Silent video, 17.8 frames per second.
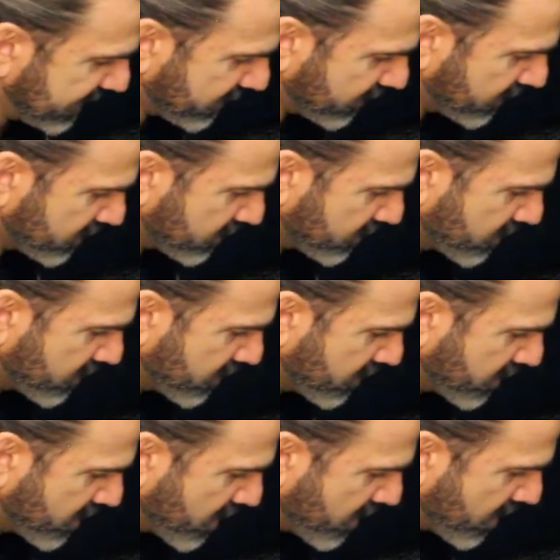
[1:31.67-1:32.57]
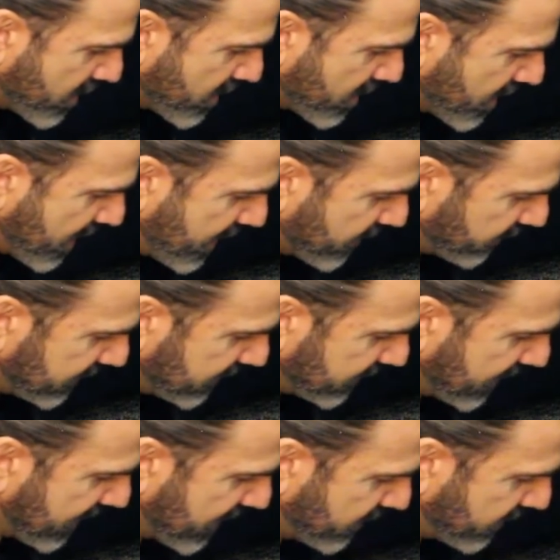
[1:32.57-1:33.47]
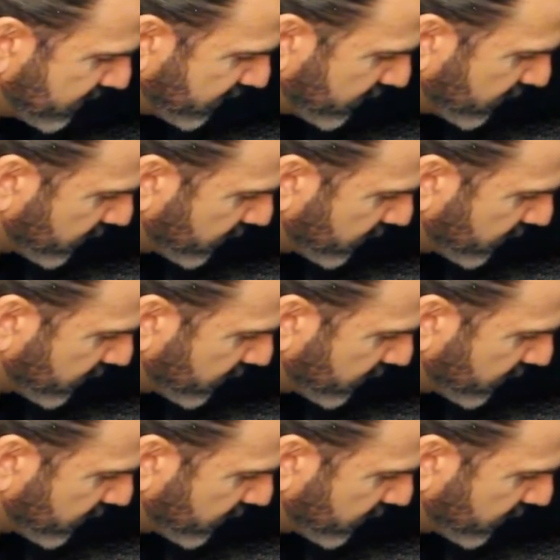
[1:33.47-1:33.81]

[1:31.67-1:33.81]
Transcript: here, and we then